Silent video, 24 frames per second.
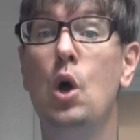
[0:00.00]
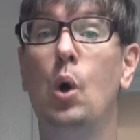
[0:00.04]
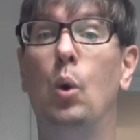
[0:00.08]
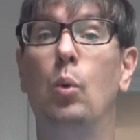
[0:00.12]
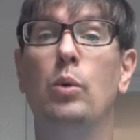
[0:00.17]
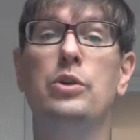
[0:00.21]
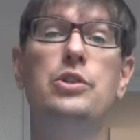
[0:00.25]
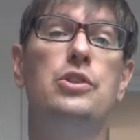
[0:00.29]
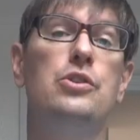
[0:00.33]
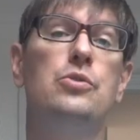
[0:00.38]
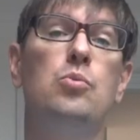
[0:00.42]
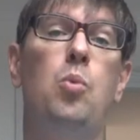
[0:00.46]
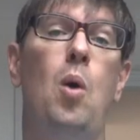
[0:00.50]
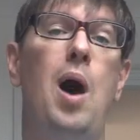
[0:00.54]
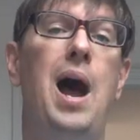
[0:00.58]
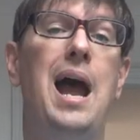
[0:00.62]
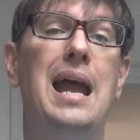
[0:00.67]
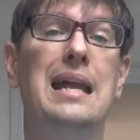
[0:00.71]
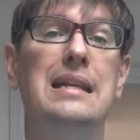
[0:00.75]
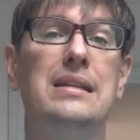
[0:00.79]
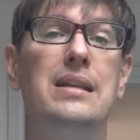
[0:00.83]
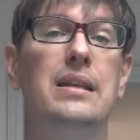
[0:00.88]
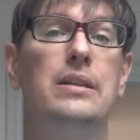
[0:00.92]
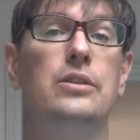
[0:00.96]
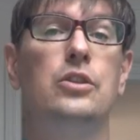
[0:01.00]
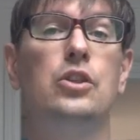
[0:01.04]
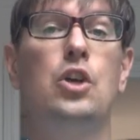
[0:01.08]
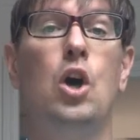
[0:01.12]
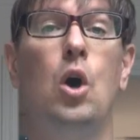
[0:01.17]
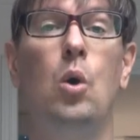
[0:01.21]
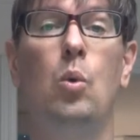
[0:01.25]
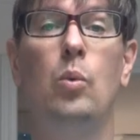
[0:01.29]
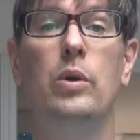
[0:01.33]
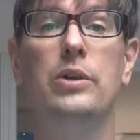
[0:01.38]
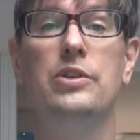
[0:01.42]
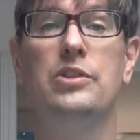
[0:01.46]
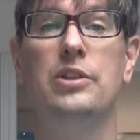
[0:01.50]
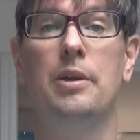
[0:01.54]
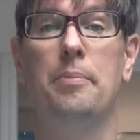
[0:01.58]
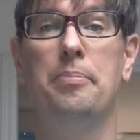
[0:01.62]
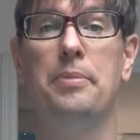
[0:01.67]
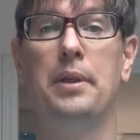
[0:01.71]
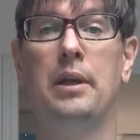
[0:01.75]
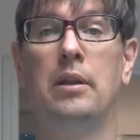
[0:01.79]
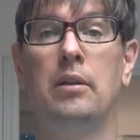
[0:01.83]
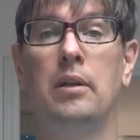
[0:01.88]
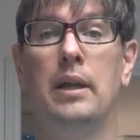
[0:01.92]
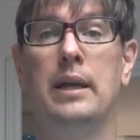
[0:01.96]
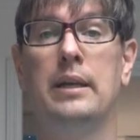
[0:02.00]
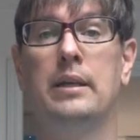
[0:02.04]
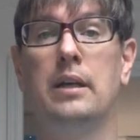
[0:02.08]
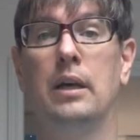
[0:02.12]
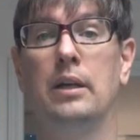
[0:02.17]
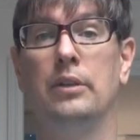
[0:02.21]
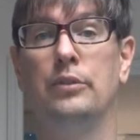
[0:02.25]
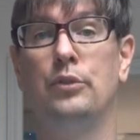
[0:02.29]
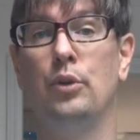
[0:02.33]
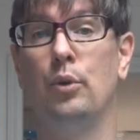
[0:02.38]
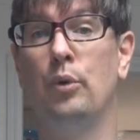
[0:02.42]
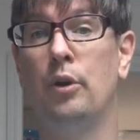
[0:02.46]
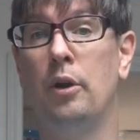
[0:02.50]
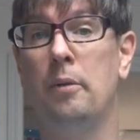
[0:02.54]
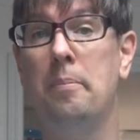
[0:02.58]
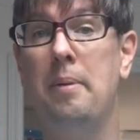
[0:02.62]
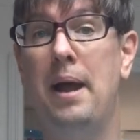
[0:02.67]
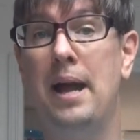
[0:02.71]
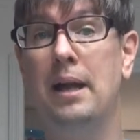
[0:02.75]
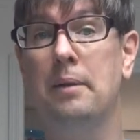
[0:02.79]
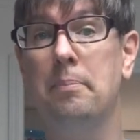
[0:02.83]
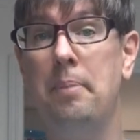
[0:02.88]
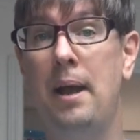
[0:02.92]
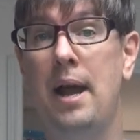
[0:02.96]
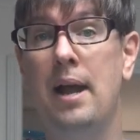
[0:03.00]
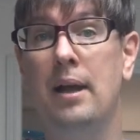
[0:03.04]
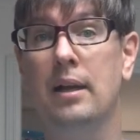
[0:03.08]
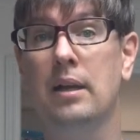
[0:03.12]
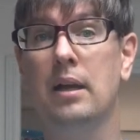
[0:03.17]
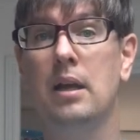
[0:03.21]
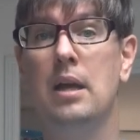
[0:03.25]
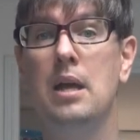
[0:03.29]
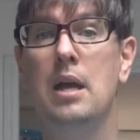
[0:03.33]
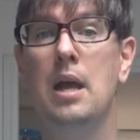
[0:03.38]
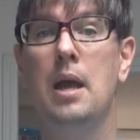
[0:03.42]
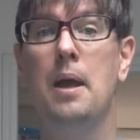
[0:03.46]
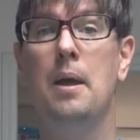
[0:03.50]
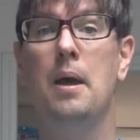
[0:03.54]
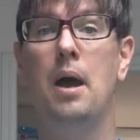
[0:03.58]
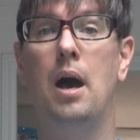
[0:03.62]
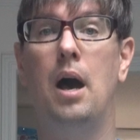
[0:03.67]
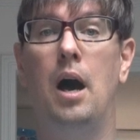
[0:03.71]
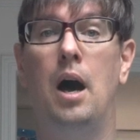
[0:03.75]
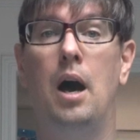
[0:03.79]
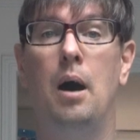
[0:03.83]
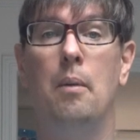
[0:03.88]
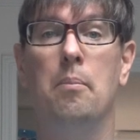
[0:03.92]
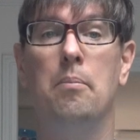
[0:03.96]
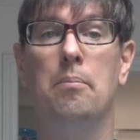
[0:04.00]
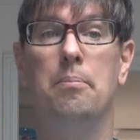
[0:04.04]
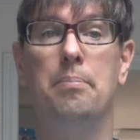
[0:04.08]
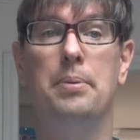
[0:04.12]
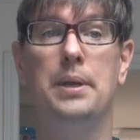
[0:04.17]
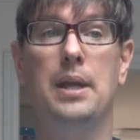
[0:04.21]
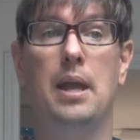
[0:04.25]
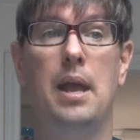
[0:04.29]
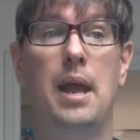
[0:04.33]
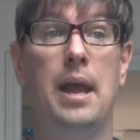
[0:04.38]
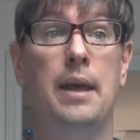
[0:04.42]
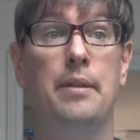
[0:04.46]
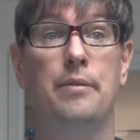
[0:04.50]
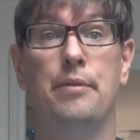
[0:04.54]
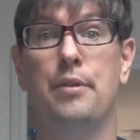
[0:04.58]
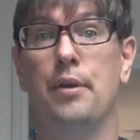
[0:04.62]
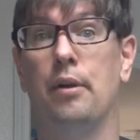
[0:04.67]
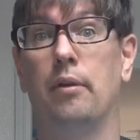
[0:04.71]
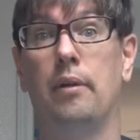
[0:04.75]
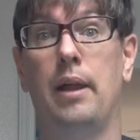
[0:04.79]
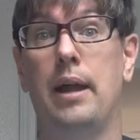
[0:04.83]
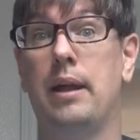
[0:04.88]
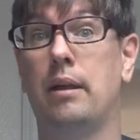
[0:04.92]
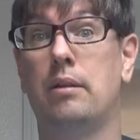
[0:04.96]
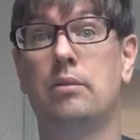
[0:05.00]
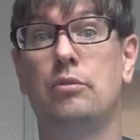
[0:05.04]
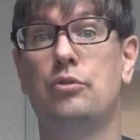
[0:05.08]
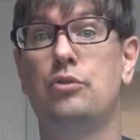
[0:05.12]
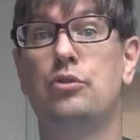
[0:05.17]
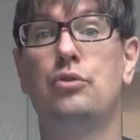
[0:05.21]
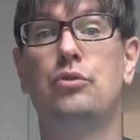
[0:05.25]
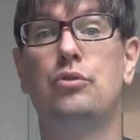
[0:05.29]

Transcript: which is why I didn't go with something like a Duder backpack, and they're like